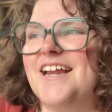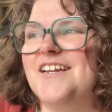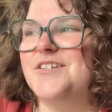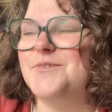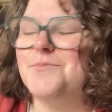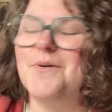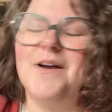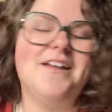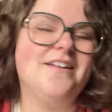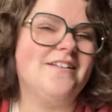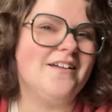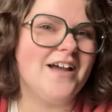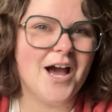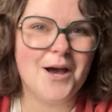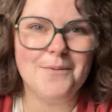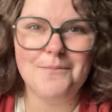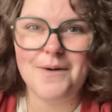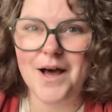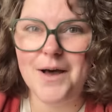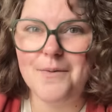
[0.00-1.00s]
just wanted to
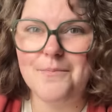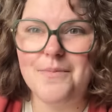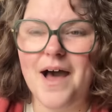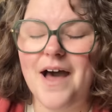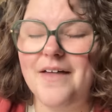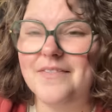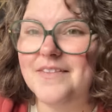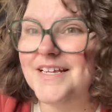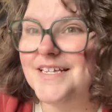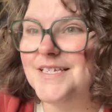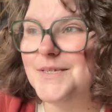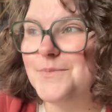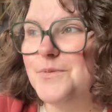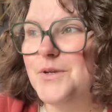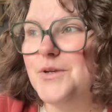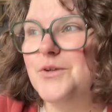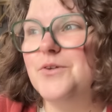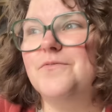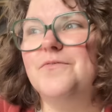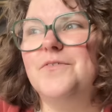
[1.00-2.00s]
come up on this
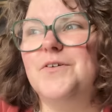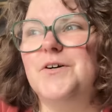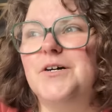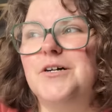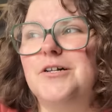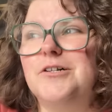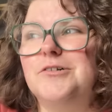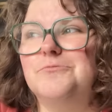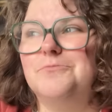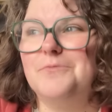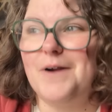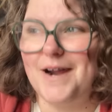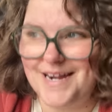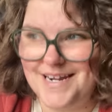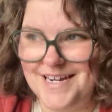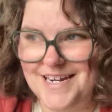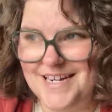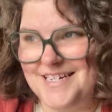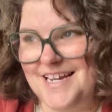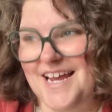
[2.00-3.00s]
beautiful
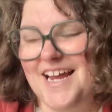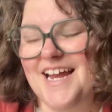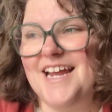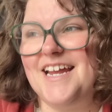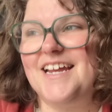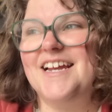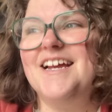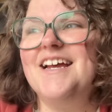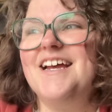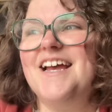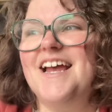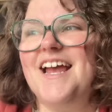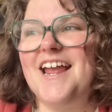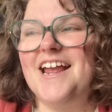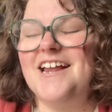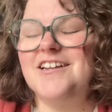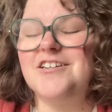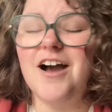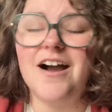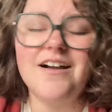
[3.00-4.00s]
rainy day
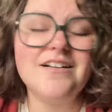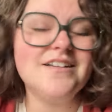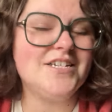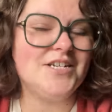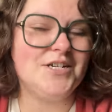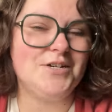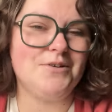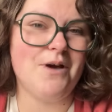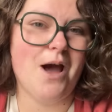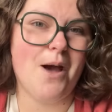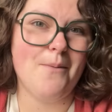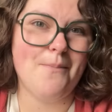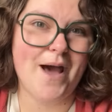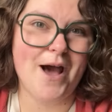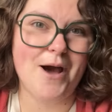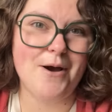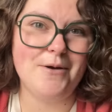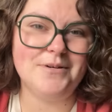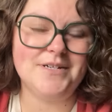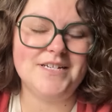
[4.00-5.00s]
and talk to you
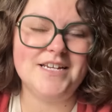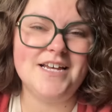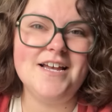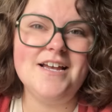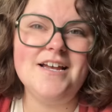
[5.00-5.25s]
about